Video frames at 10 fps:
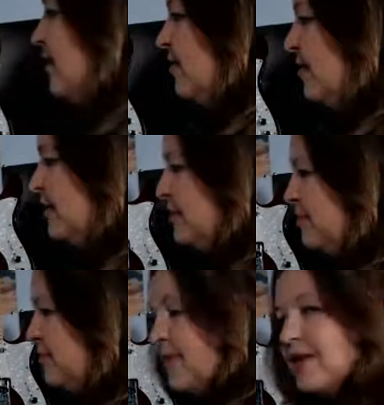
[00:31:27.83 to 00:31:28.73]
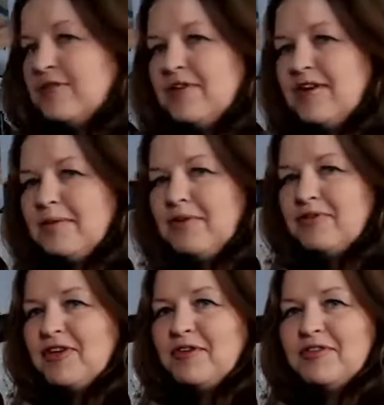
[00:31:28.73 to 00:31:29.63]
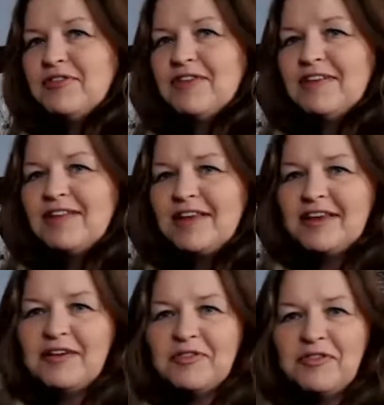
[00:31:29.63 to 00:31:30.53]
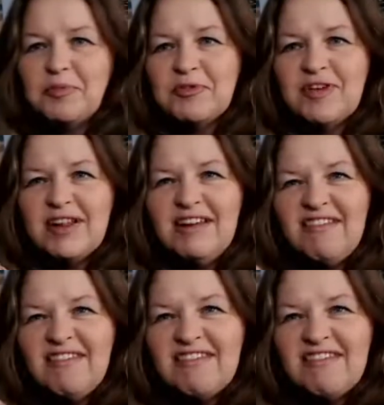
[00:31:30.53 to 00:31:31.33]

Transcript: All right, as I tent my fingers like a supervillain.